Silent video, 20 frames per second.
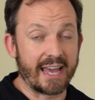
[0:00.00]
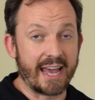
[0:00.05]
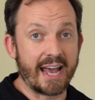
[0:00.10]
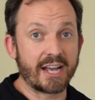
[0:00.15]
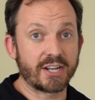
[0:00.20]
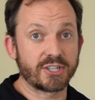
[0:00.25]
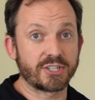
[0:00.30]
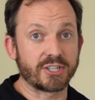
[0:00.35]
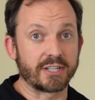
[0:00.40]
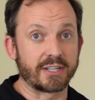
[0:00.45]

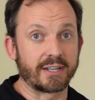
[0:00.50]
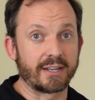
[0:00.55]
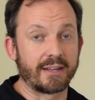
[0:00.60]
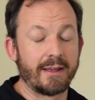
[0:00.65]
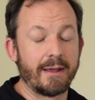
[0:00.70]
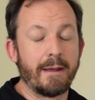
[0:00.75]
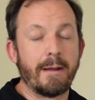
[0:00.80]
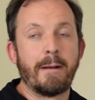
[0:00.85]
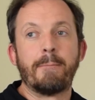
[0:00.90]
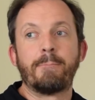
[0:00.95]
action.
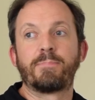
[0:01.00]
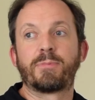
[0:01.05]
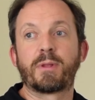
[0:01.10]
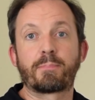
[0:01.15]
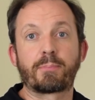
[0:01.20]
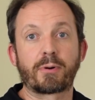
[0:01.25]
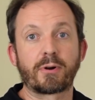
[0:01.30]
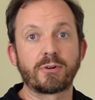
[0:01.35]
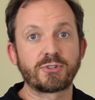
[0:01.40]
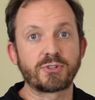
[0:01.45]
The
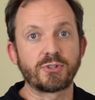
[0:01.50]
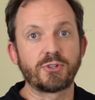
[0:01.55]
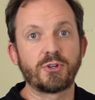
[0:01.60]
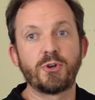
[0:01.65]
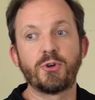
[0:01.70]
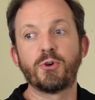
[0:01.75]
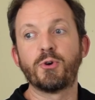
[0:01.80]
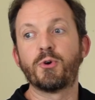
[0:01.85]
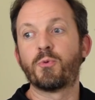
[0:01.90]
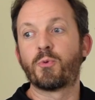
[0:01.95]
person
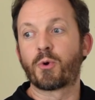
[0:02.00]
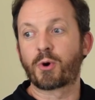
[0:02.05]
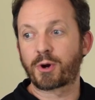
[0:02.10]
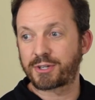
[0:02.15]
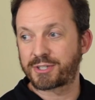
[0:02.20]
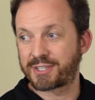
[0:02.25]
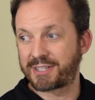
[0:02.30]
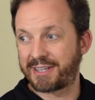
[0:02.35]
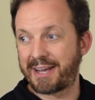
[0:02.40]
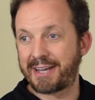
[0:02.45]
who
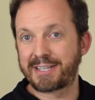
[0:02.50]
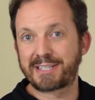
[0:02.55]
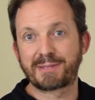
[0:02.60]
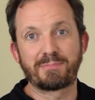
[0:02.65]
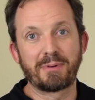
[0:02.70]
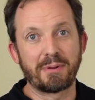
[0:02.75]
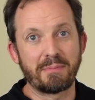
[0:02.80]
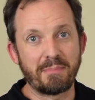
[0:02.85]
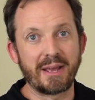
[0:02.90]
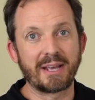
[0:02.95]
works less
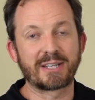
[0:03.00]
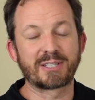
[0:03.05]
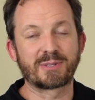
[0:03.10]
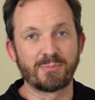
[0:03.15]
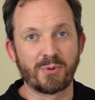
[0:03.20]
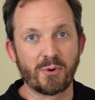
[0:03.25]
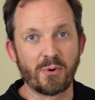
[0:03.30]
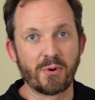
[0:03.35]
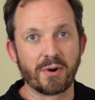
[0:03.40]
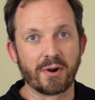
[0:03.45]
but makes
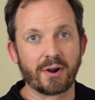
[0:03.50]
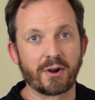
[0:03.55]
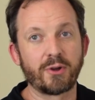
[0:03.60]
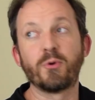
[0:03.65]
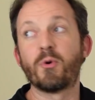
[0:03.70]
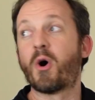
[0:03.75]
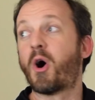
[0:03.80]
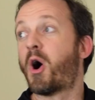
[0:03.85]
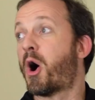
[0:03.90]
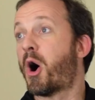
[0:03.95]
more,
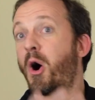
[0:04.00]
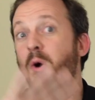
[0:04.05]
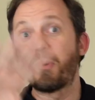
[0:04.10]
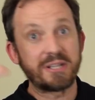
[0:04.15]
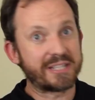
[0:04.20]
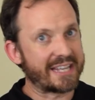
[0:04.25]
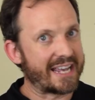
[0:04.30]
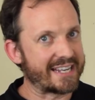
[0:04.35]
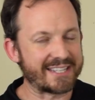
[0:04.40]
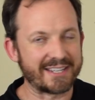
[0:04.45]
who
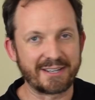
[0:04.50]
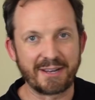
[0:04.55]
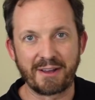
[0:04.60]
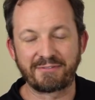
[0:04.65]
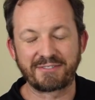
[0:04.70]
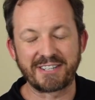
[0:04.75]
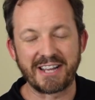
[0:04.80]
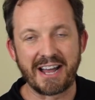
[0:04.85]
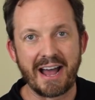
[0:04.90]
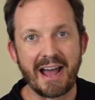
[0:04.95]
always has
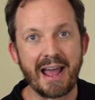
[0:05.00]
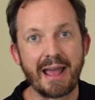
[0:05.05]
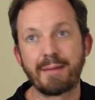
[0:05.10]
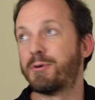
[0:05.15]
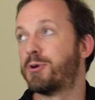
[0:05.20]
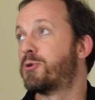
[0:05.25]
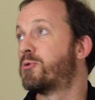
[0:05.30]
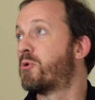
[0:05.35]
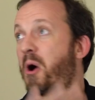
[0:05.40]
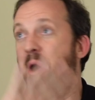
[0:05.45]
enough time,
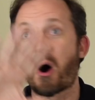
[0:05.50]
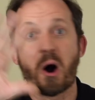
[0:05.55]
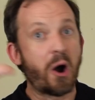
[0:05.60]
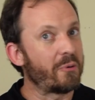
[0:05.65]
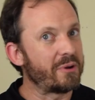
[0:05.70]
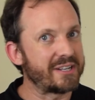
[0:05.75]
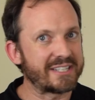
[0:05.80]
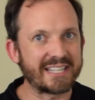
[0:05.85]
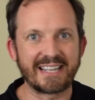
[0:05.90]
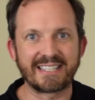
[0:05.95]
who
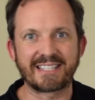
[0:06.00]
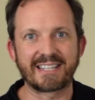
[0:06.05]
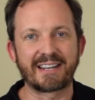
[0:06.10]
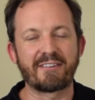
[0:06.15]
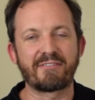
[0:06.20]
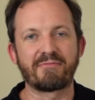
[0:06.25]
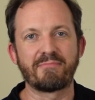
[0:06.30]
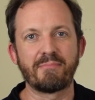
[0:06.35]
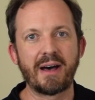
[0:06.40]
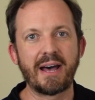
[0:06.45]
always has
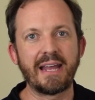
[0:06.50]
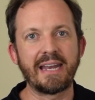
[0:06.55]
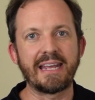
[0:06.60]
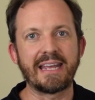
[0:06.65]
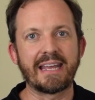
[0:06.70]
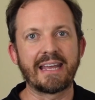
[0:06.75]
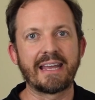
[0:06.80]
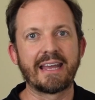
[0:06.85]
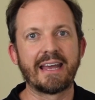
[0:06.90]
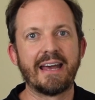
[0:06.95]
enough
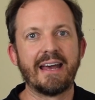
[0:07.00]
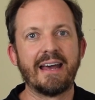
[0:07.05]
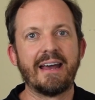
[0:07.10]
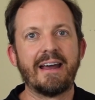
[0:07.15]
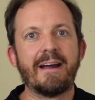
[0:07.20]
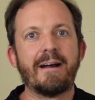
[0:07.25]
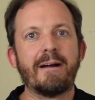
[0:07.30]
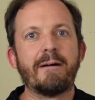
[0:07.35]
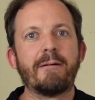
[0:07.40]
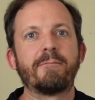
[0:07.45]
money,
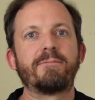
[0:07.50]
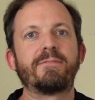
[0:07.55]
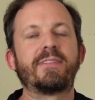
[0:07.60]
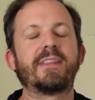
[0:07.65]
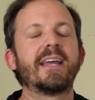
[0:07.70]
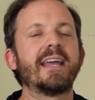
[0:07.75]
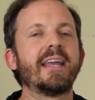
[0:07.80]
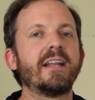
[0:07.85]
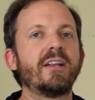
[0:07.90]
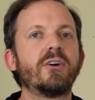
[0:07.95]

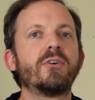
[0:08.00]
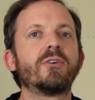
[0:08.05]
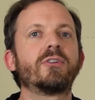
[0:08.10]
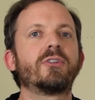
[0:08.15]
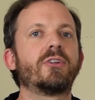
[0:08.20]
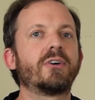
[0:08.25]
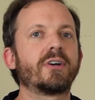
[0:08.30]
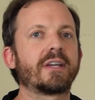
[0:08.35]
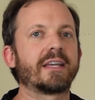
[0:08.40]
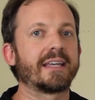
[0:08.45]
they don't
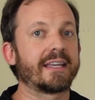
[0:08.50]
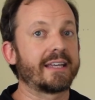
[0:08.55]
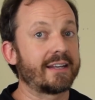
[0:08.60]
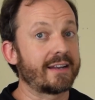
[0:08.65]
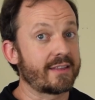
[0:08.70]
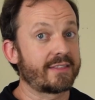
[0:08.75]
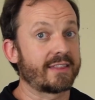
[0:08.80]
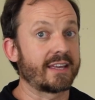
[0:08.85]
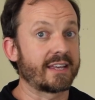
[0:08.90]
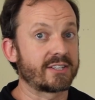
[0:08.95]
look at
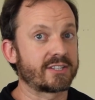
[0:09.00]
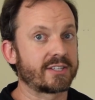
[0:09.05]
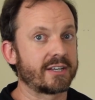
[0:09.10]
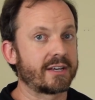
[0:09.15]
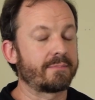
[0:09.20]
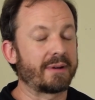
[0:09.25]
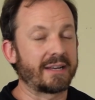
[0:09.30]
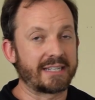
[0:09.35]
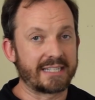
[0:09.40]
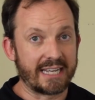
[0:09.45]
getting things
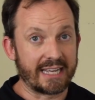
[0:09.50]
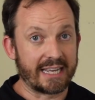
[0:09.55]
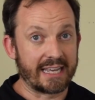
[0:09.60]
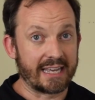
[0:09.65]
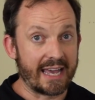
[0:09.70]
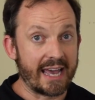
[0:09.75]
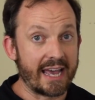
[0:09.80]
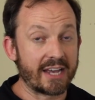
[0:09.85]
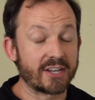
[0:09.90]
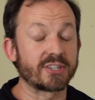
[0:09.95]
done by
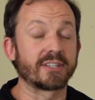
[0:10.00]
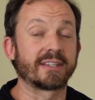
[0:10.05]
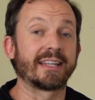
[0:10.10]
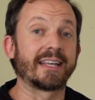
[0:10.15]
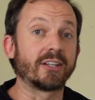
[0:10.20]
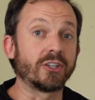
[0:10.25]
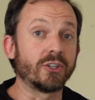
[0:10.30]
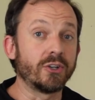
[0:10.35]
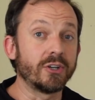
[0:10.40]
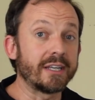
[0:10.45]
taking action. They
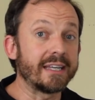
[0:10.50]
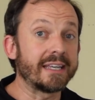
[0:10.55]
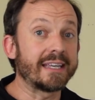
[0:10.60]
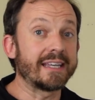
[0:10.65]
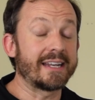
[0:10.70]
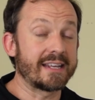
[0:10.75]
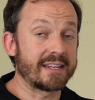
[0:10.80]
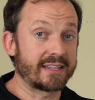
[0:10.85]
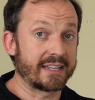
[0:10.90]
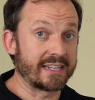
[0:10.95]
look at
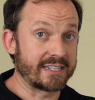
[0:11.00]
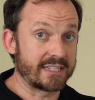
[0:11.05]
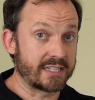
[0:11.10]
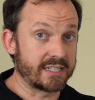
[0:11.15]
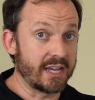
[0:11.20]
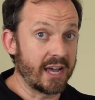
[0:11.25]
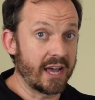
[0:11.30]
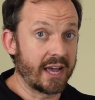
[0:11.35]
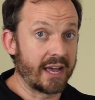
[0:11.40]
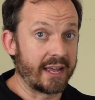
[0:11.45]
getting things
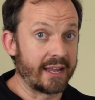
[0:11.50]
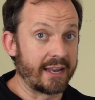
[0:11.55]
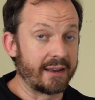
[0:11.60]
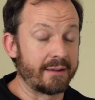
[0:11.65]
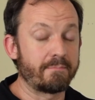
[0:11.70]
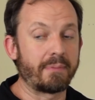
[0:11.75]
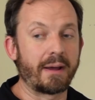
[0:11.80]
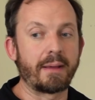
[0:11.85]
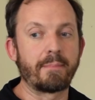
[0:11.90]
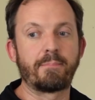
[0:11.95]
done
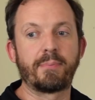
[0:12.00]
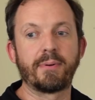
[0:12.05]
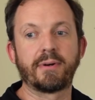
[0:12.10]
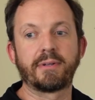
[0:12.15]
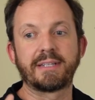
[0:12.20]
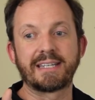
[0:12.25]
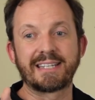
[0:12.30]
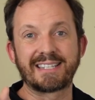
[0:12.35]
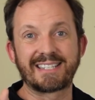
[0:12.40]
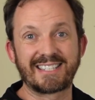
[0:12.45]
by
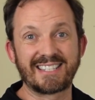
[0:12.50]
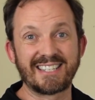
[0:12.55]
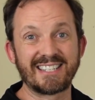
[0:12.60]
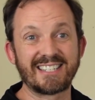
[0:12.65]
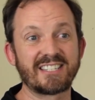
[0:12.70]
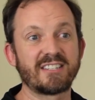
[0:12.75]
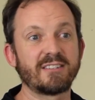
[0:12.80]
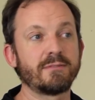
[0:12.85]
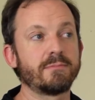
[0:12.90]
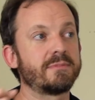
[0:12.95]
building
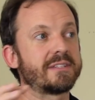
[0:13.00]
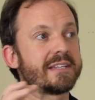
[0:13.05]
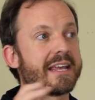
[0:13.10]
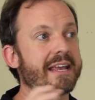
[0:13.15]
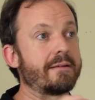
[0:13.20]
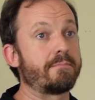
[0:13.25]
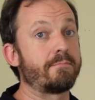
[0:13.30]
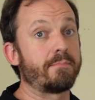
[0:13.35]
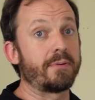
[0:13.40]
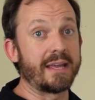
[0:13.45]
systems
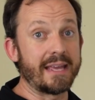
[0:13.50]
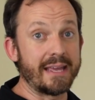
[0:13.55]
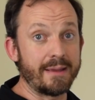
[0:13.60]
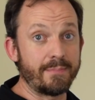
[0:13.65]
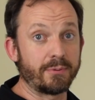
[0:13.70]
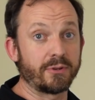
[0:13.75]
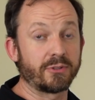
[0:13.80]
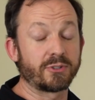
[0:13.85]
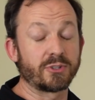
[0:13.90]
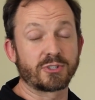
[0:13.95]
and
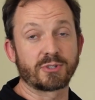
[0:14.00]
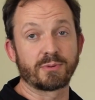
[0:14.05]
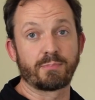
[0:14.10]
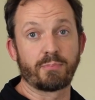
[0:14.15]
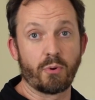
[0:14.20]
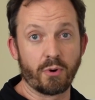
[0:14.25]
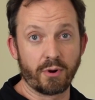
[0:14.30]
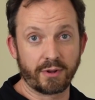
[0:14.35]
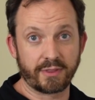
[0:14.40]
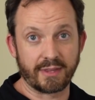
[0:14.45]
people to
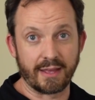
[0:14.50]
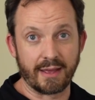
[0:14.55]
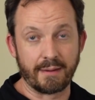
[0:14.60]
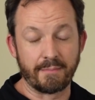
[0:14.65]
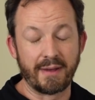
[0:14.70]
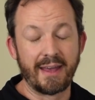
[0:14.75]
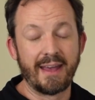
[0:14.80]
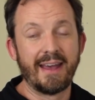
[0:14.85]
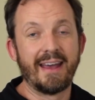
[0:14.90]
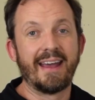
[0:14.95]
support
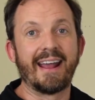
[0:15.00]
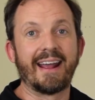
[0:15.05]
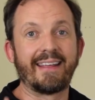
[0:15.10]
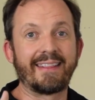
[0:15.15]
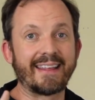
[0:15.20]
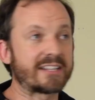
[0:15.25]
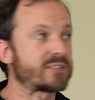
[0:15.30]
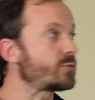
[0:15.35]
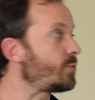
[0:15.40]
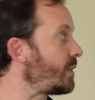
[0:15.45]
them.
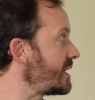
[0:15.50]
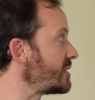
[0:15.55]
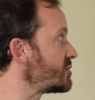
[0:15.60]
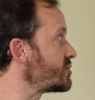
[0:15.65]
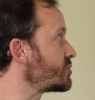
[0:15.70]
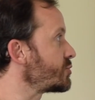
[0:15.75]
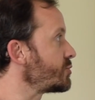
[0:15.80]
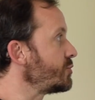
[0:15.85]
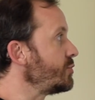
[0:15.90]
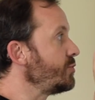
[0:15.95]
And that's why it's
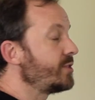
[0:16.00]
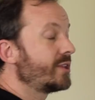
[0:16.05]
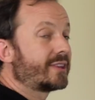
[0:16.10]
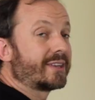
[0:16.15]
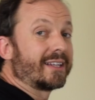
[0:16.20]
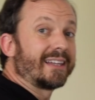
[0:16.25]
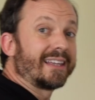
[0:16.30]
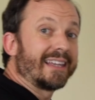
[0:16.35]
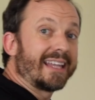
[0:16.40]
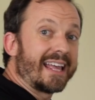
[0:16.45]
true that
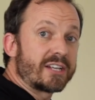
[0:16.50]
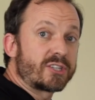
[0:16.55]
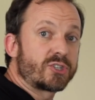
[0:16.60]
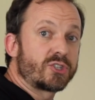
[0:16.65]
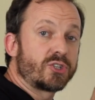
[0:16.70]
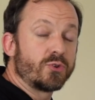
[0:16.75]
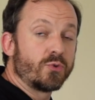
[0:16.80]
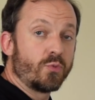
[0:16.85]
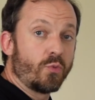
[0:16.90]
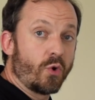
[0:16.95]
the
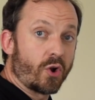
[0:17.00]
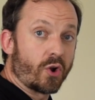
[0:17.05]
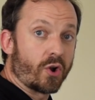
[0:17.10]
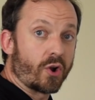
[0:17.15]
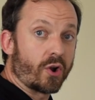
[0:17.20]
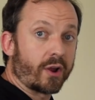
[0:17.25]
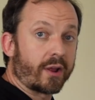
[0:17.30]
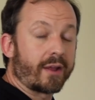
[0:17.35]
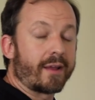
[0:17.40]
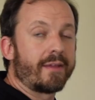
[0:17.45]
less you
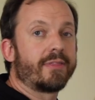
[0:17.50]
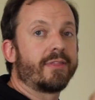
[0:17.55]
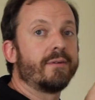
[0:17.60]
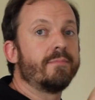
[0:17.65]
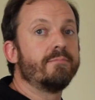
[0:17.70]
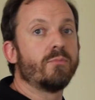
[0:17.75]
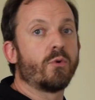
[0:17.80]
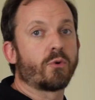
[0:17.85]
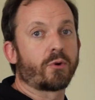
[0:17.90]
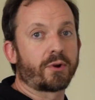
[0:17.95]
work, the
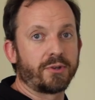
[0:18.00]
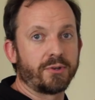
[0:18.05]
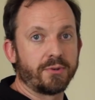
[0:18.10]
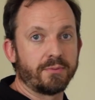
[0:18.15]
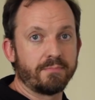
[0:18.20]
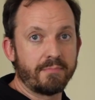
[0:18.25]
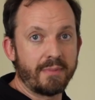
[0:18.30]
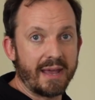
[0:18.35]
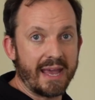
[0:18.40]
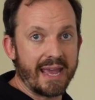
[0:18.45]
more you
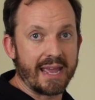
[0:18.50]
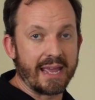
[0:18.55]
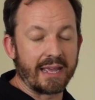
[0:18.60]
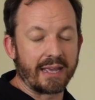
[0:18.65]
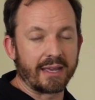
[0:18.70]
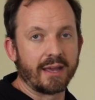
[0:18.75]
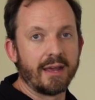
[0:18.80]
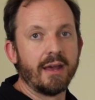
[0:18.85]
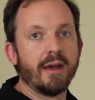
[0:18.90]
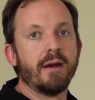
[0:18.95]

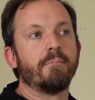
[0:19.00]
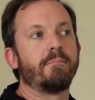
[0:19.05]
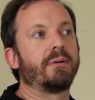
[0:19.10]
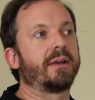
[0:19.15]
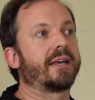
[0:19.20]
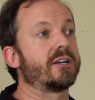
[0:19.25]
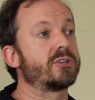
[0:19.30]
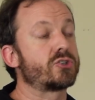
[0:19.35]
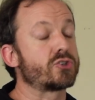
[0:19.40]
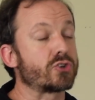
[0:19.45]
make,
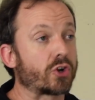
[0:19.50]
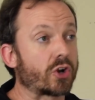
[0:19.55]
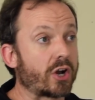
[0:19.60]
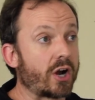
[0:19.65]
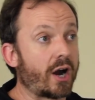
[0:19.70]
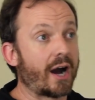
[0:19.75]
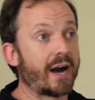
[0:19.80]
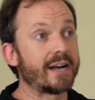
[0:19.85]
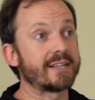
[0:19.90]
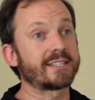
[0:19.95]
because you're
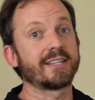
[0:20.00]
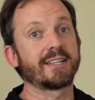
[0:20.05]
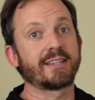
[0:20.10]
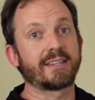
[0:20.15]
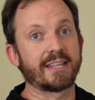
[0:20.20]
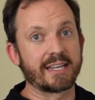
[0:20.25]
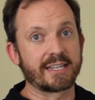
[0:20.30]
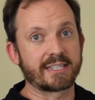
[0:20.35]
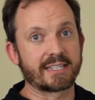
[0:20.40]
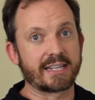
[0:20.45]
causing
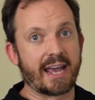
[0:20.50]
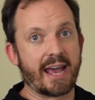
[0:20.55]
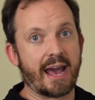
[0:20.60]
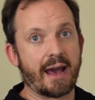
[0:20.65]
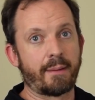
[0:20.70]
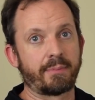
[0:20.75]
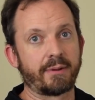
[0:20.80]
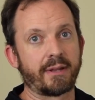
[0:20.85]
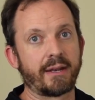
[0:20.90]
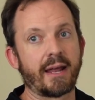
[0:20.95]
things to
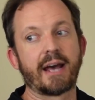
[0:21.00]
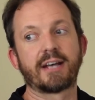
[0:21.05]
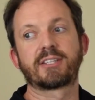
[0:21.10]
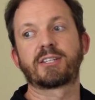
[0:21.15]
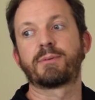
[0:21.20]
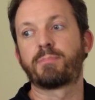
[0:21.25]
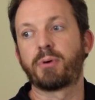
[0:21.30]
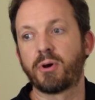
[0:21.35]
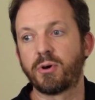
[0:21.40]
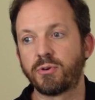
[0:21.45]
happen as
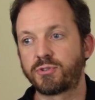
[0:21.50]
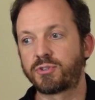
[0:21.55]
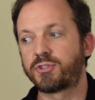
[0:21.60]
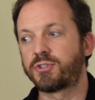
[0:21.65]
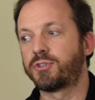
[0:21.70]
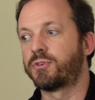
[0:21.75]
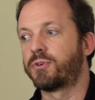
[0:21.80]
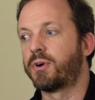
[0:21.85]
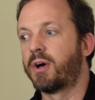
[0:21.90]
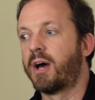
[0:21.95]
opposed
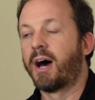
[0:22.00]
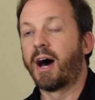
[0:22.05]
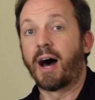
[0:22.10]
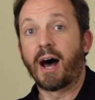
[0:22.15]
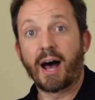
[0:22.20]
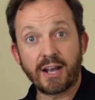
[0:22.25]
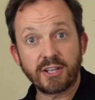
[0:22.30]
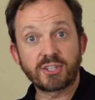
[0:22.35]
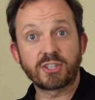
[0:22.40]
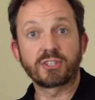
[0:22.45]
to
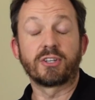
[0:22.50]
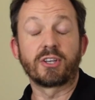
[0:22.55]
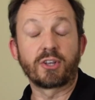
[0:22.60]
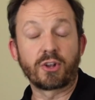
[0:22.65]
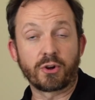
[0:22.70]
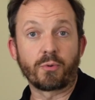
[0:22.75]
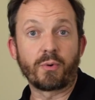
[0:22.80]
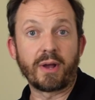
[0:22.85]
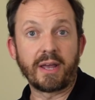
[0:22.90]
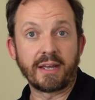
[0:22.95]
hustling
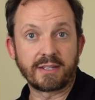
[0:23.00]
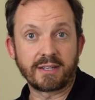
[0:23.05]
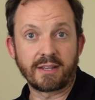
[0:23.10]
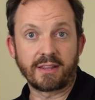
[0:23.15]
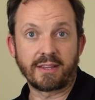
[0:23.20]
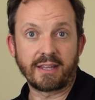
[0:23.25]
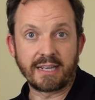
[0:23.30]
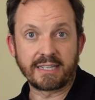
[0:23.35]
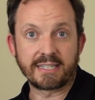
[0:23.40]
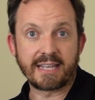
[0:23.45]
your way into things